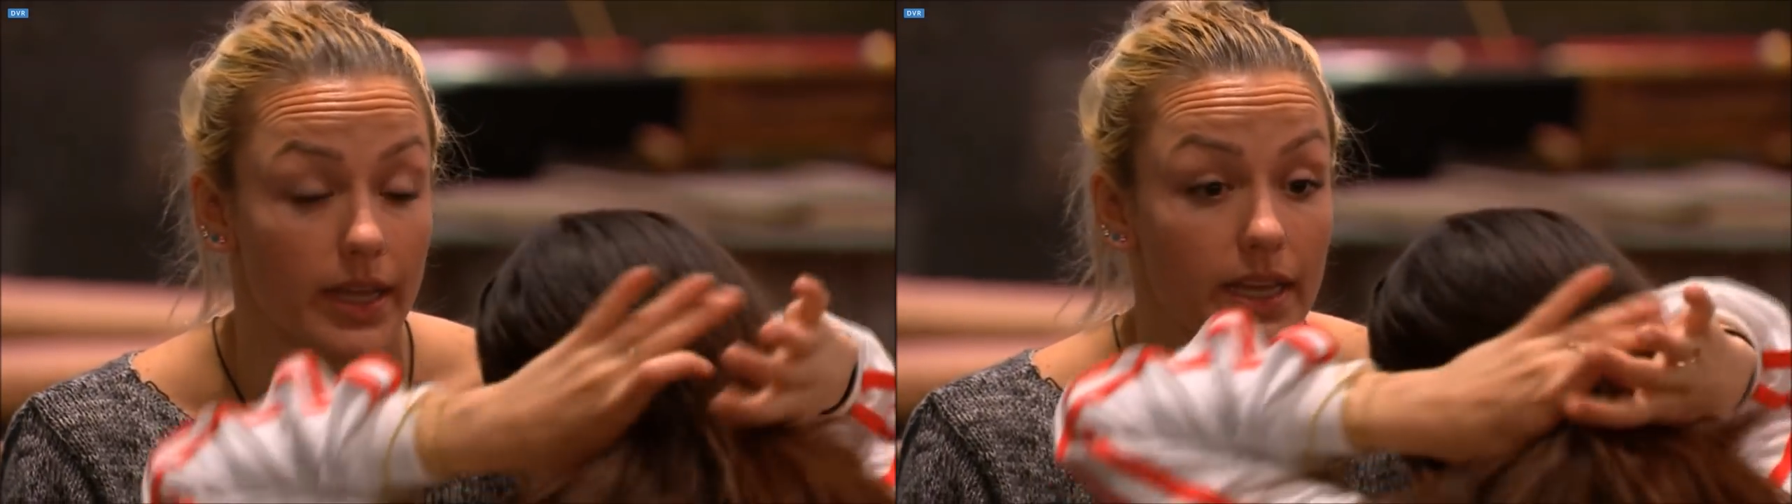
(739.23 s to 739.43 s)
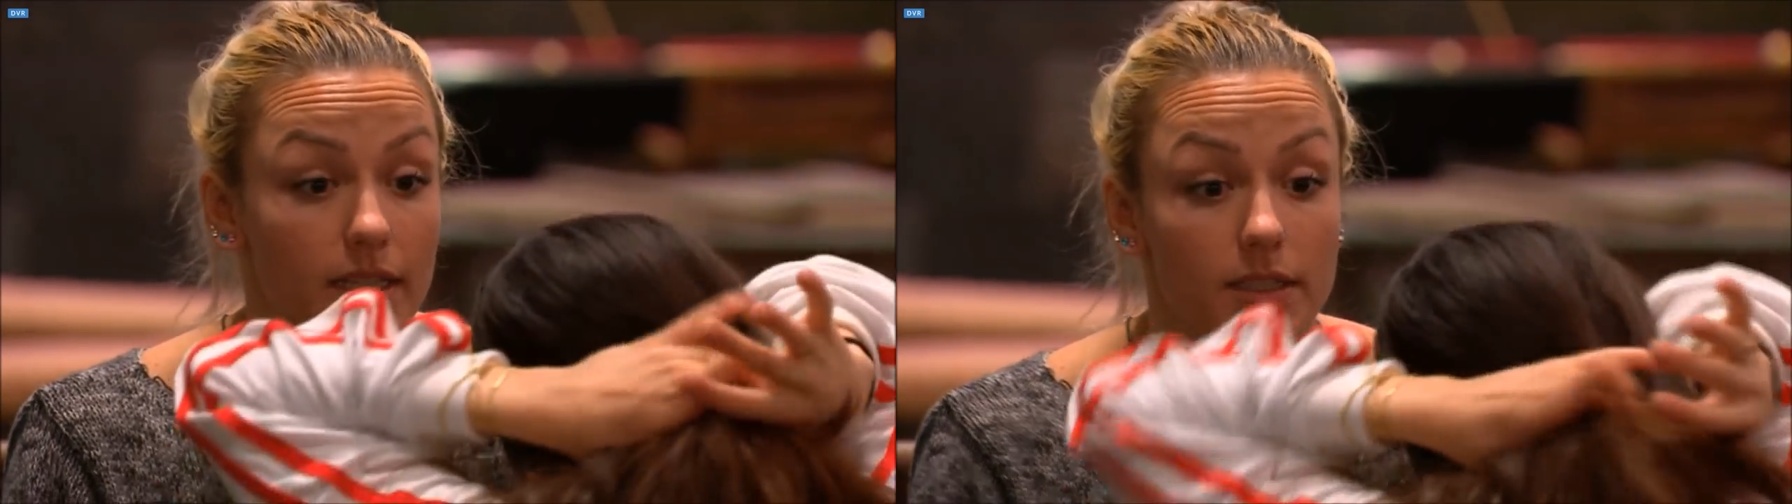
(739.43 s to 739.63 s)

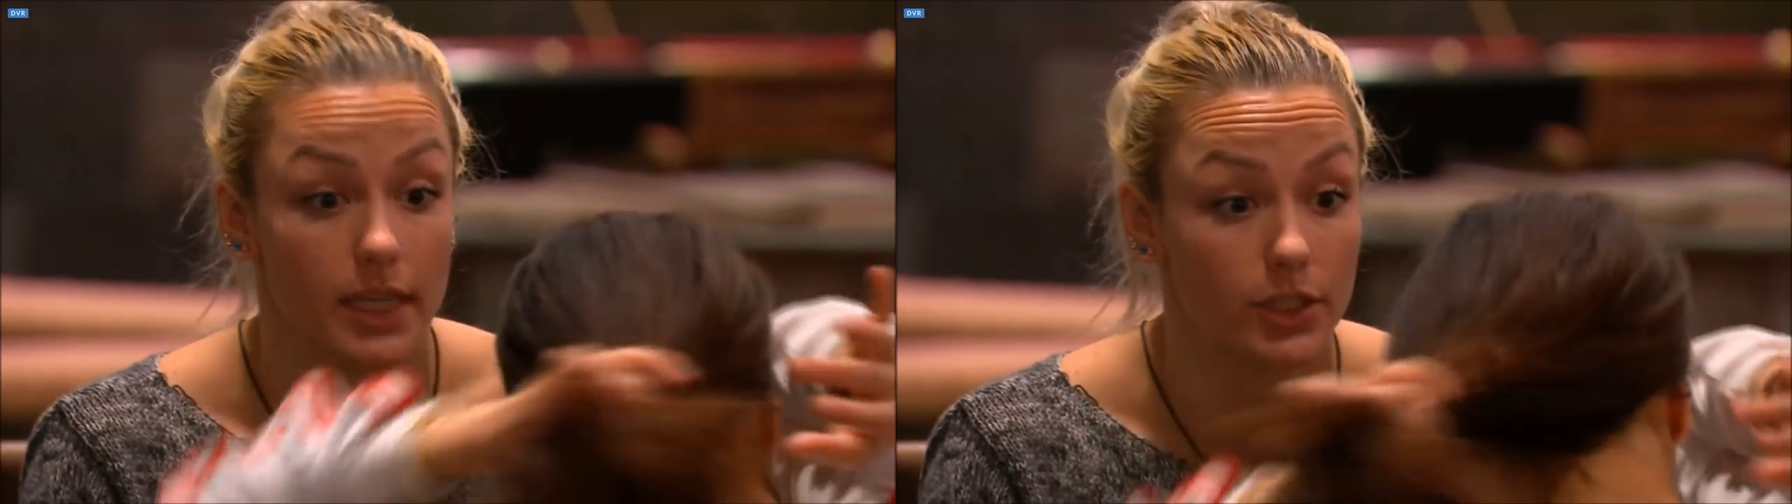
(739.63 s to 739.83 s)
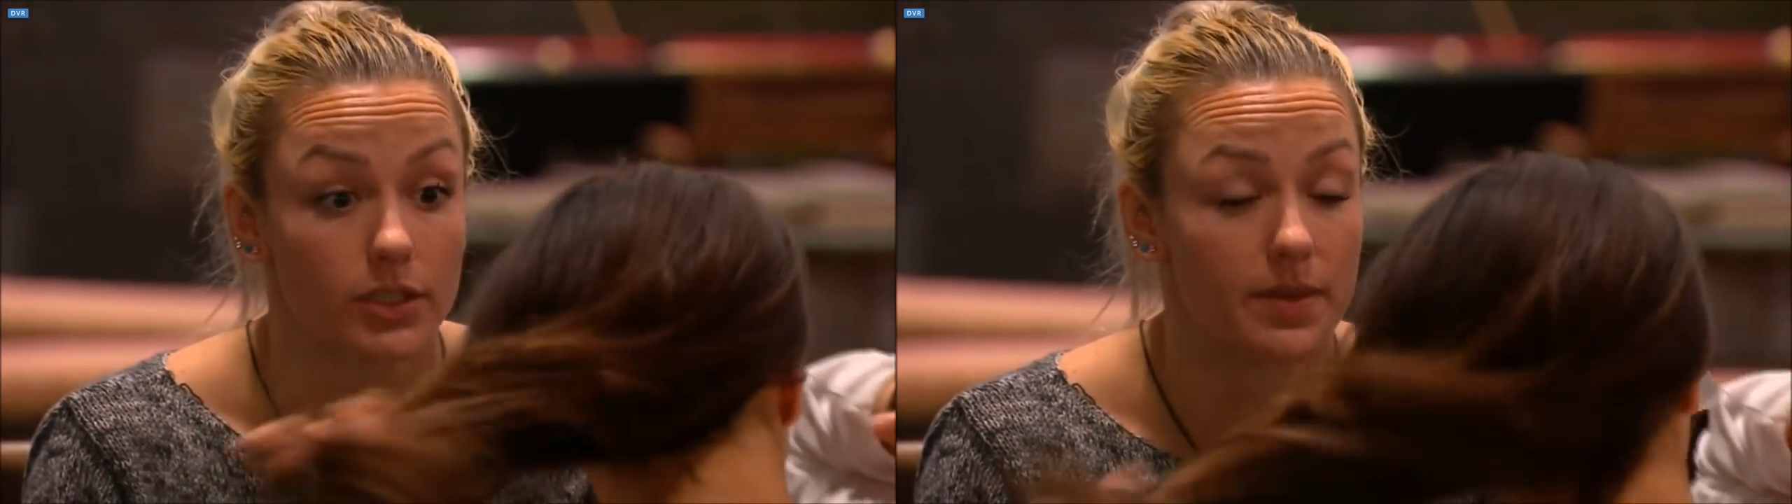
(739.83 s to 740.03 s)
Like he
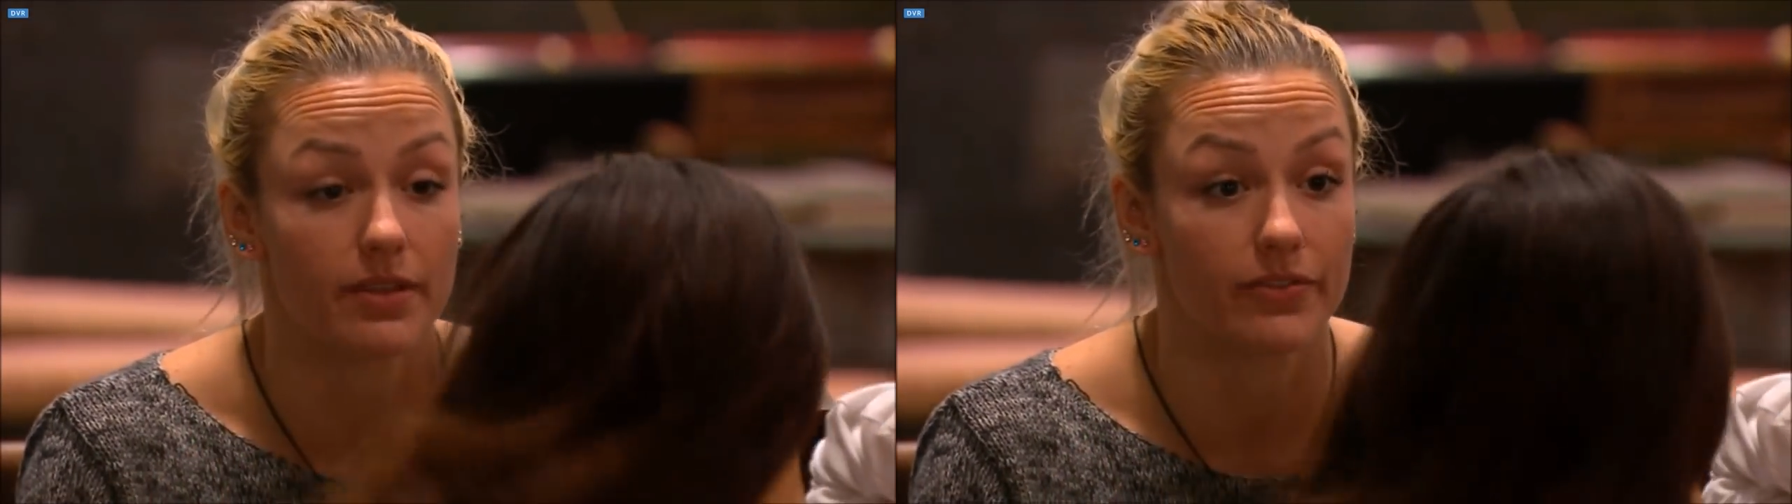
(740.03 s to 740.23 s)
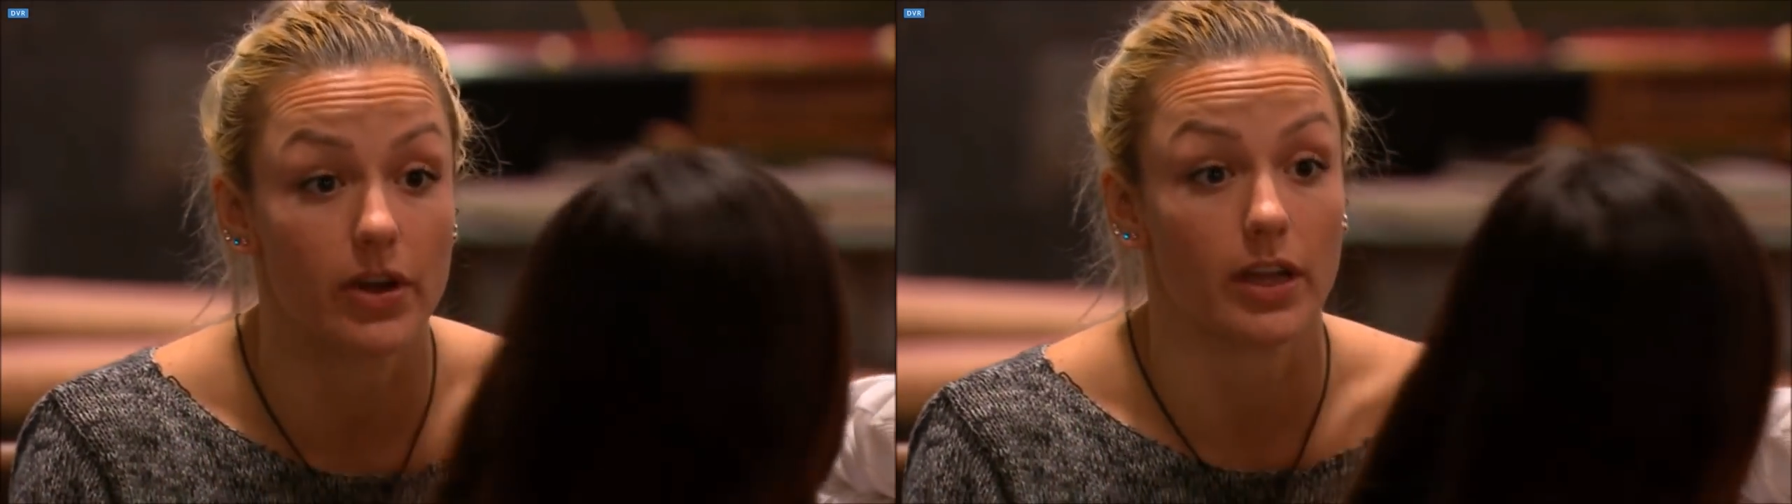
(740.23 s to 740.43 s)
sketches me the
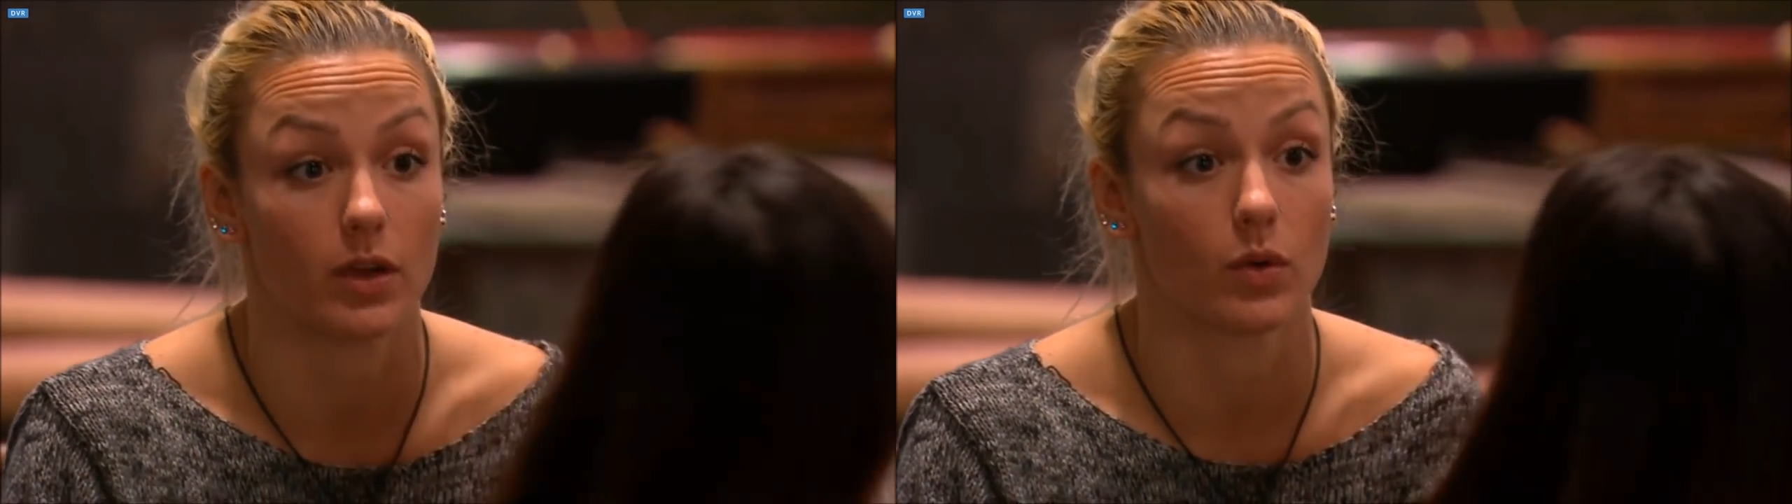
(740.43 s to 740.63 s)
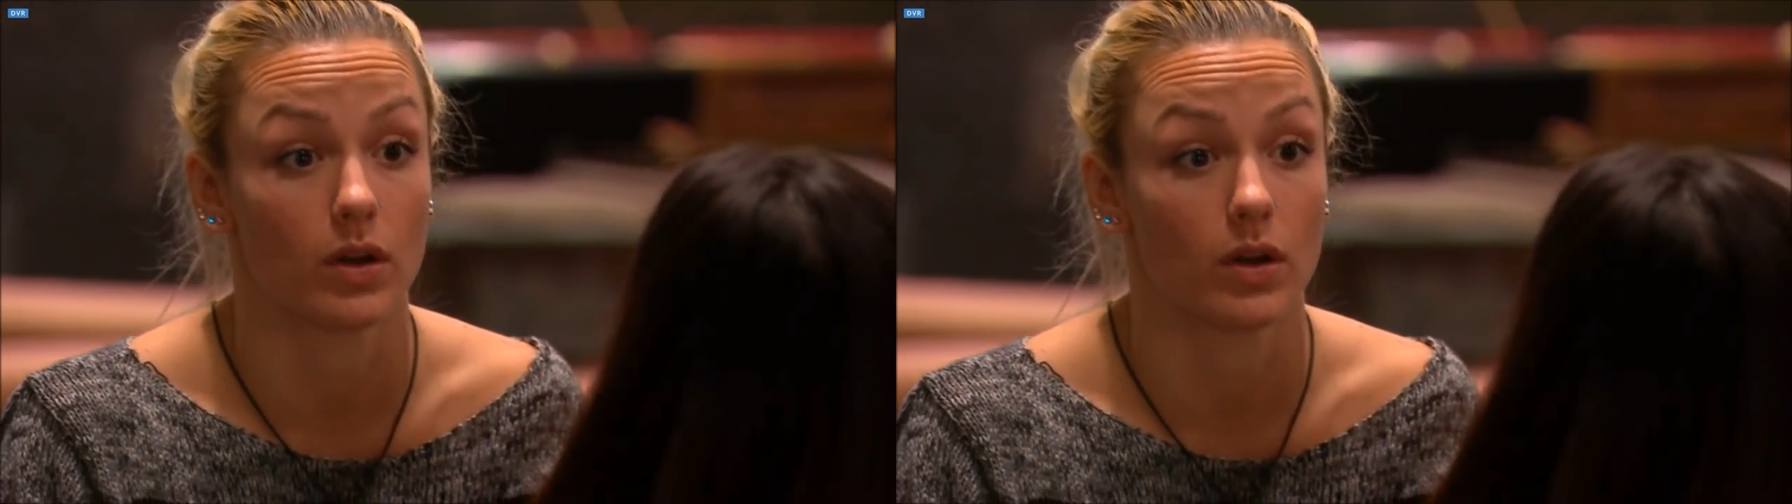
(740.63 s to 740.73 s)
fuck out.